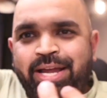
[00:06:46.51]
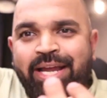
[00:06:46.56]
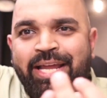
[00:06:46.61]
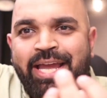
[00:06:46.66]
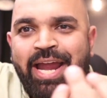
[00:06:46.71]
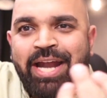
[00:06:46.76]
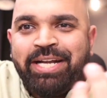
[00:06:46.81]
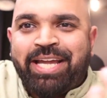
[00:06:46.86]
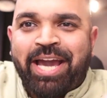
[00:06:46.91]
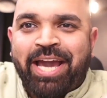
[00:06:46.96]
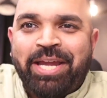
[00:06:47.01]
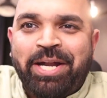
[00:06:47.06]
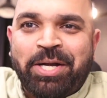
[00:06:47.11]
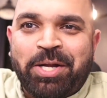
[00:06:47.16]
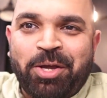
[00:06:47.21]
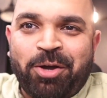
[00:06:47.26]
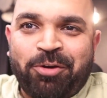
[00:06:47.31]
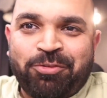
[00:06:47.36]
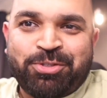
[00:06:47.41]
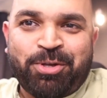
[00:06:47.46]
entirety
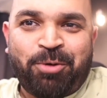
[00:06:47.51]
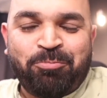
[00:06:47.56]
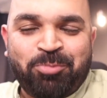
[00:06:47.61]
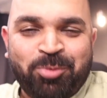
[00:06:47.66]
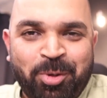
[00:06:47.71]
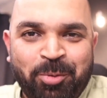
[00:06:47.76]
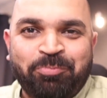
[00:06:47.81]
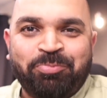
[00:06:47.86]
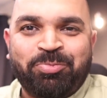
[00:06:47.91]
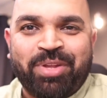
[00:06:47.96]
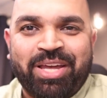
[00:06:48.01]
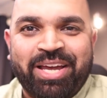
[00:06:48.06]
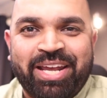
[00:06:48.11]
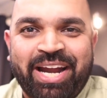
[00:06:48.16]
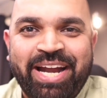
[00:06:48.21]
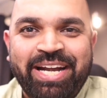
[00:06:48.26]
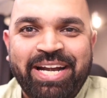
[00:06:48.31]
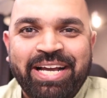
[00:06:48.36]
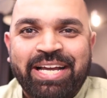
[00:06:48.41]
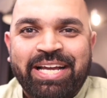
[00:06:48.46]
of something,
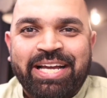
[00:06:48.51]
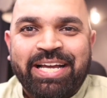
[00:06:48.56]
right?